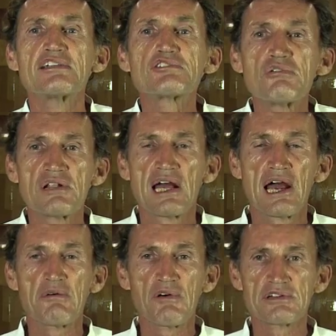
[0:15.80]
Today
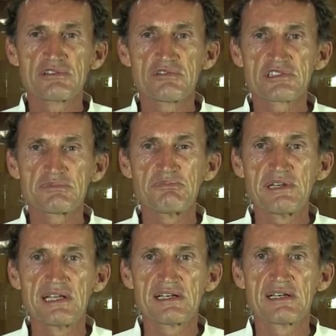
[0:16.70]
I want to
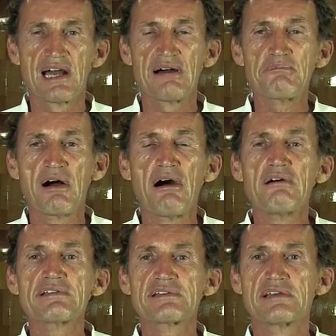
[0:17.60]
speak
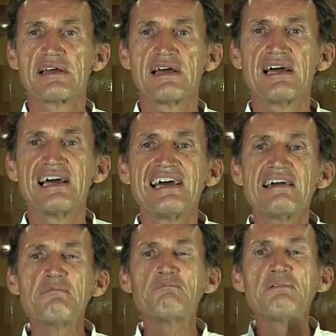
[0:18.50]
about
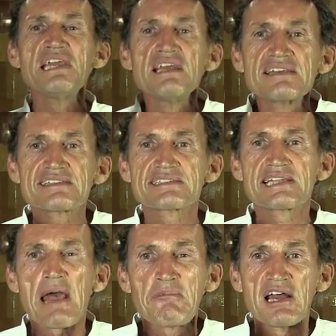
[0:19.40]
be
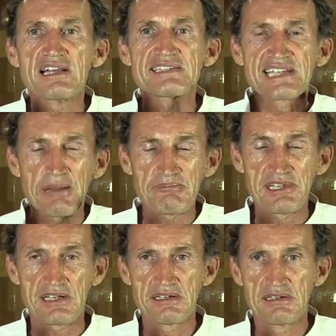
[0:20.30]

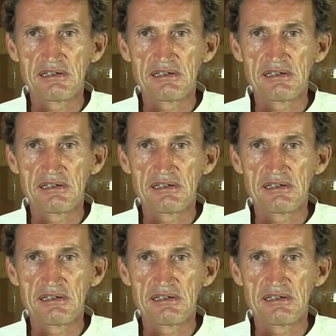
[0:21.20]
skeptic.